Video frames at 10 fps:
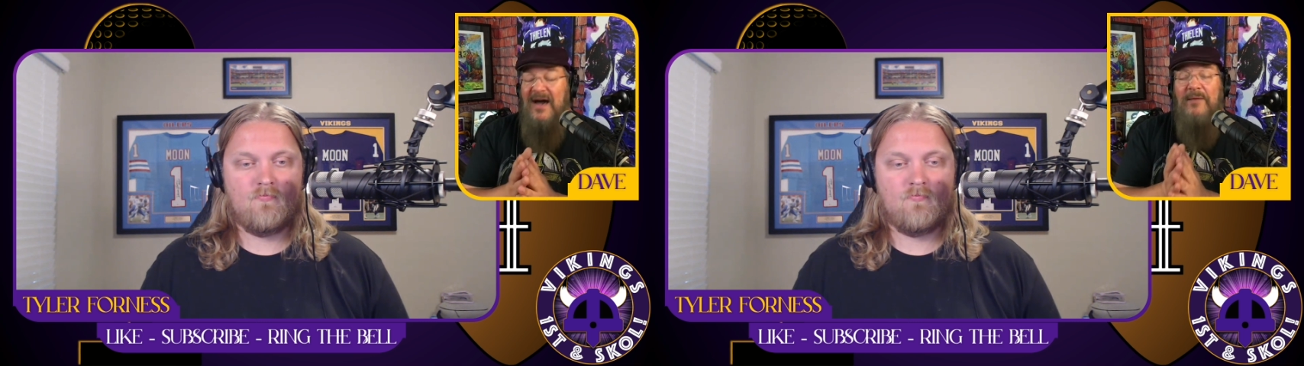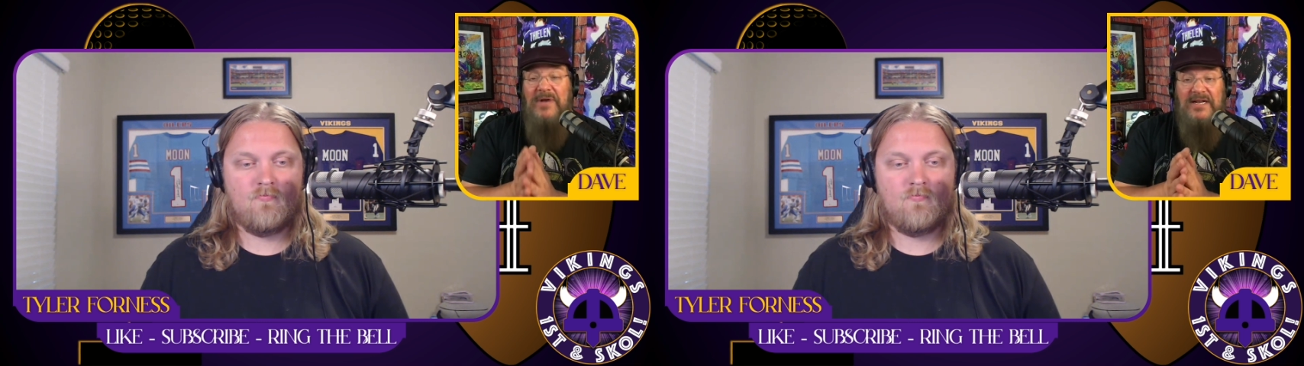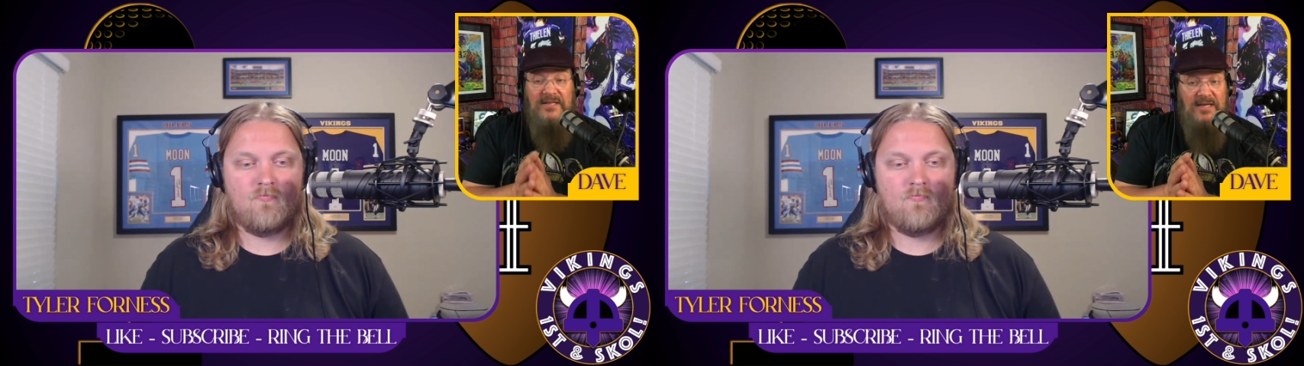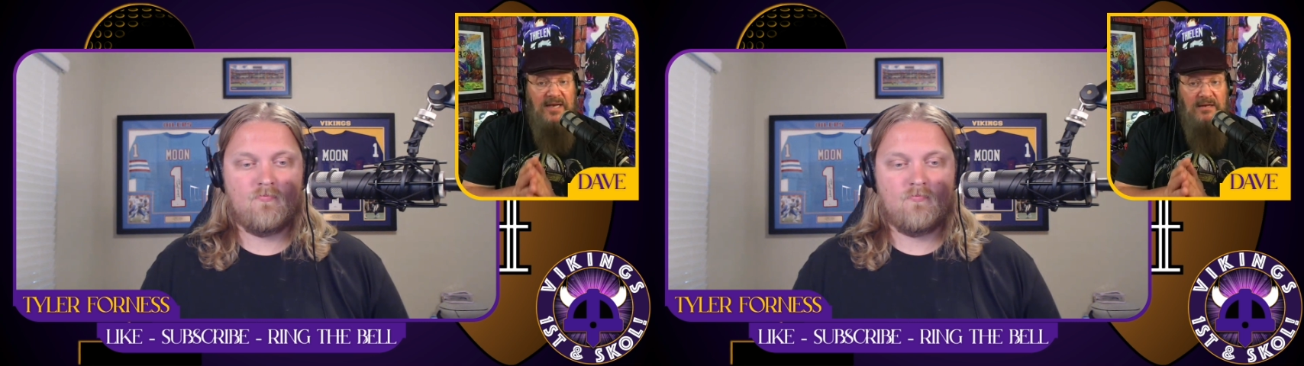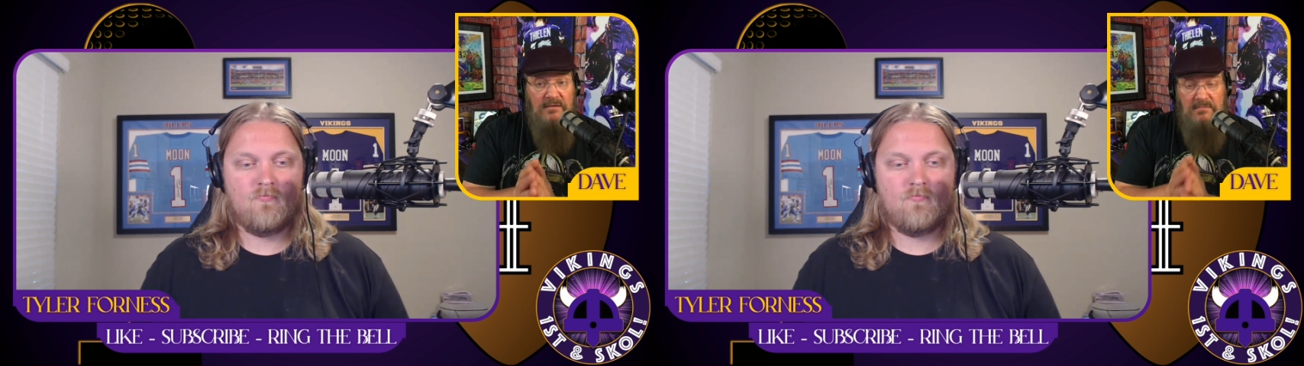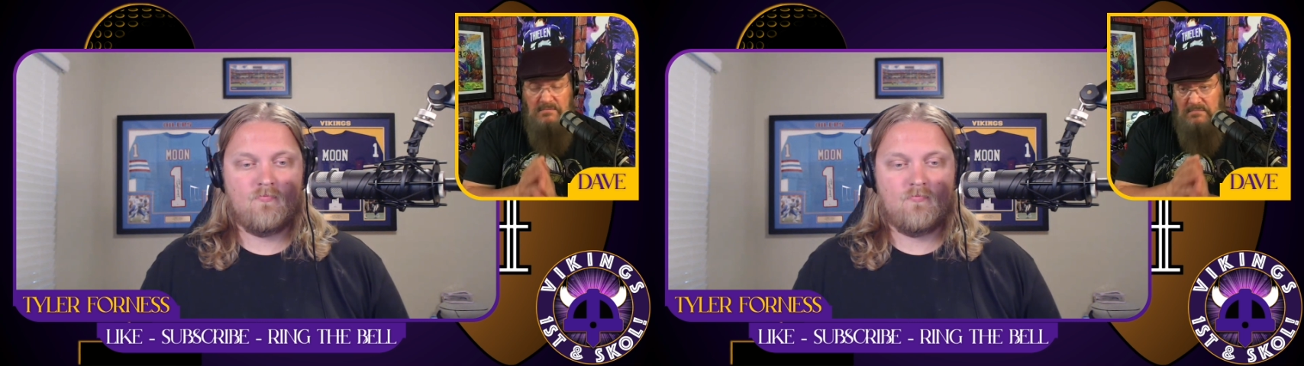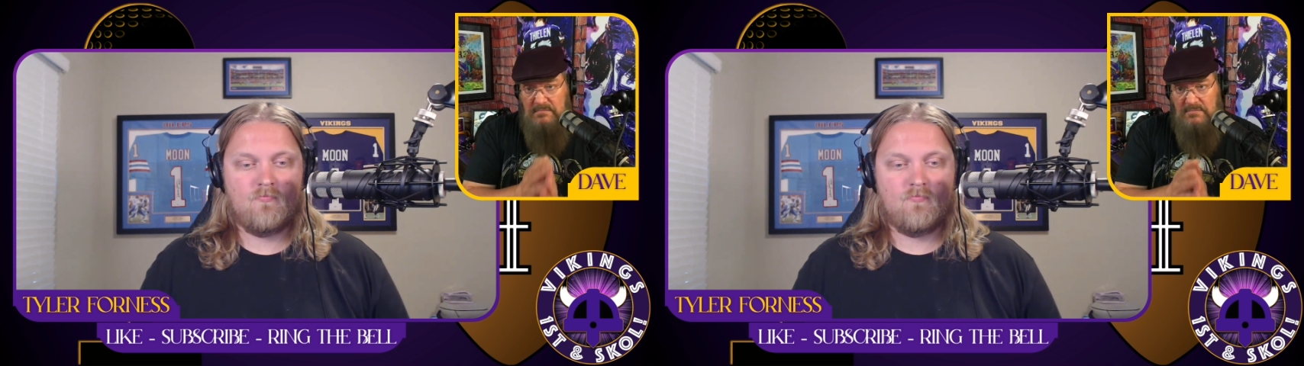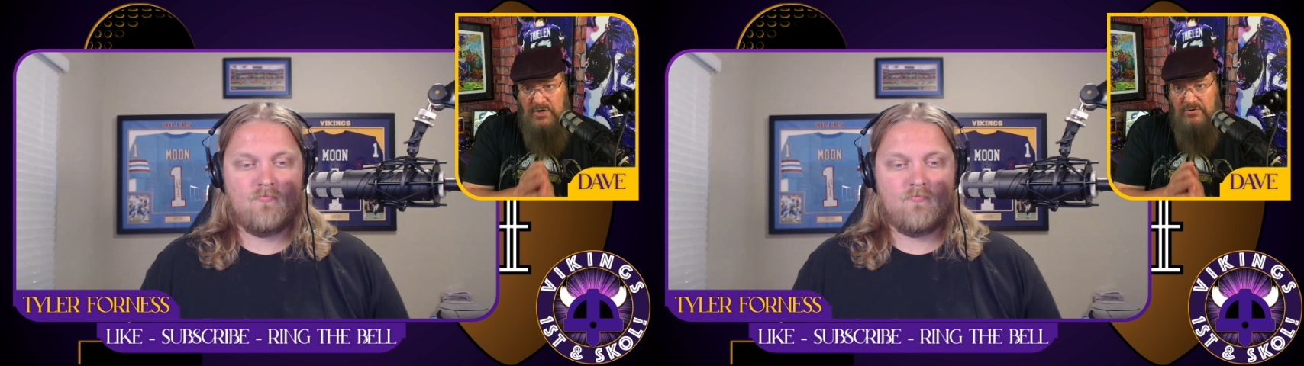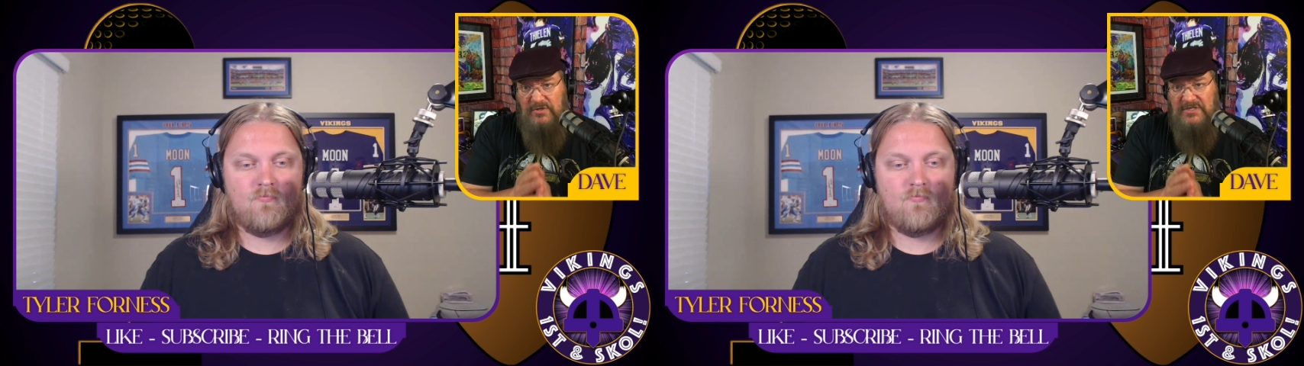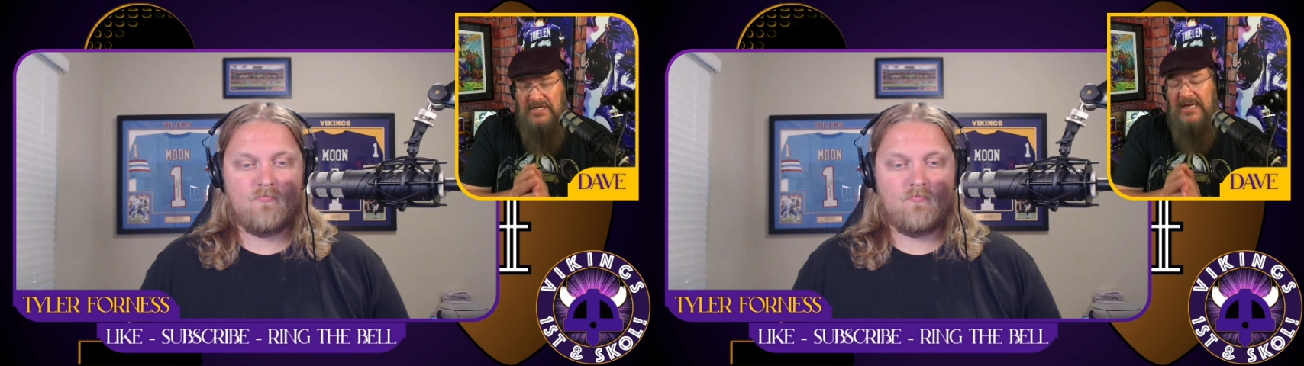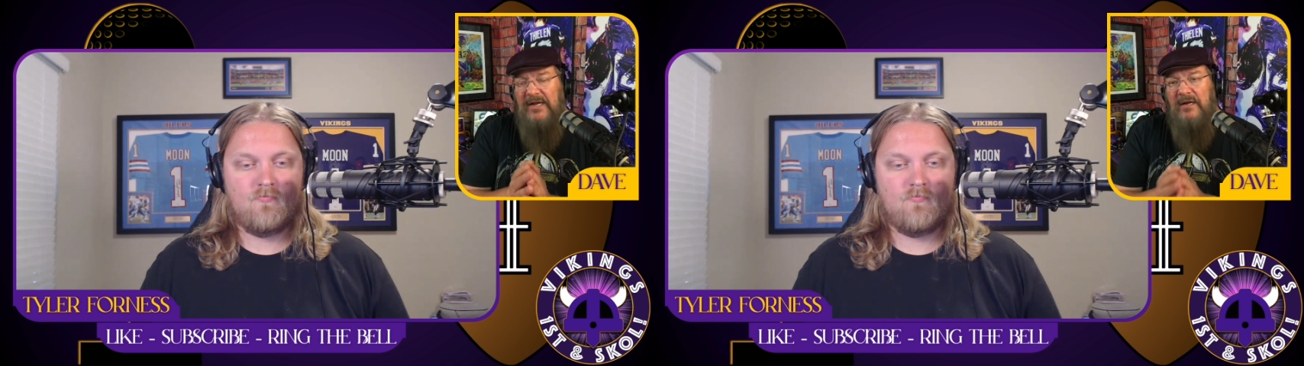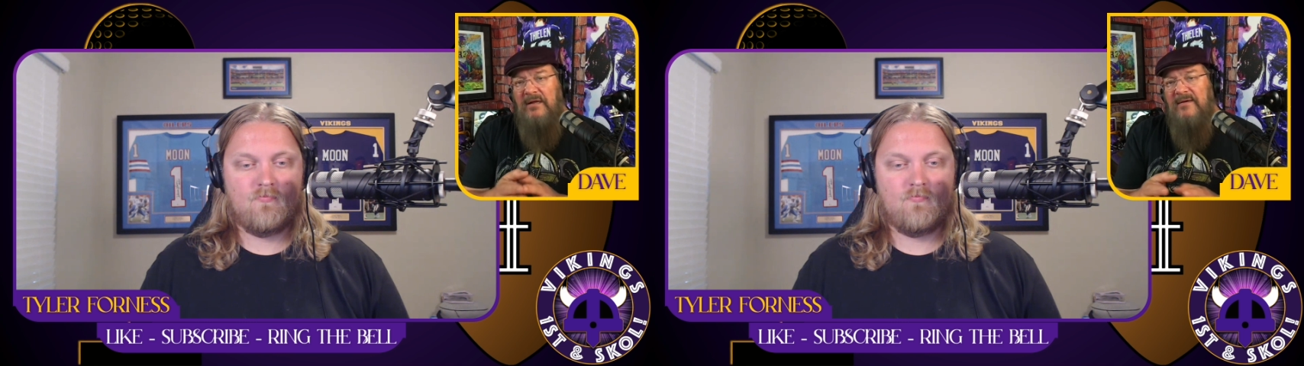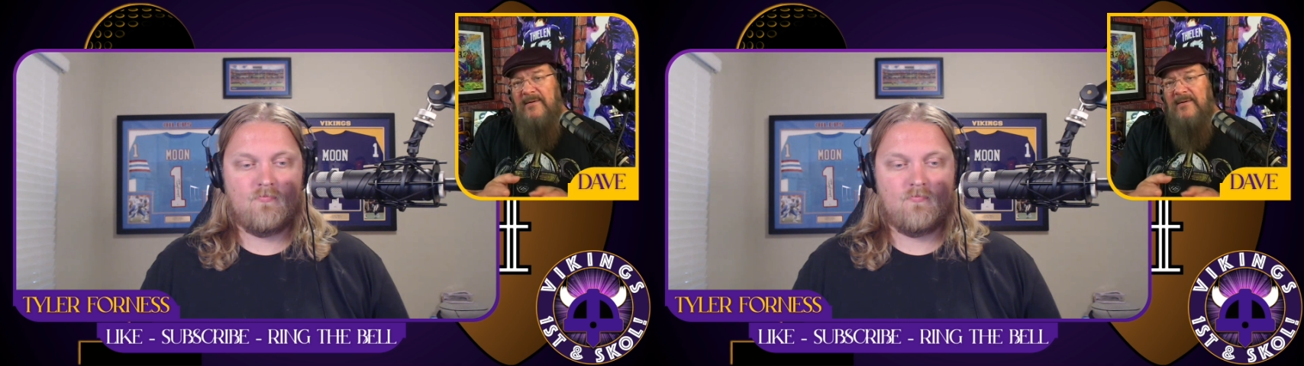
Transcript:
Speaker 1: comment that Coach said,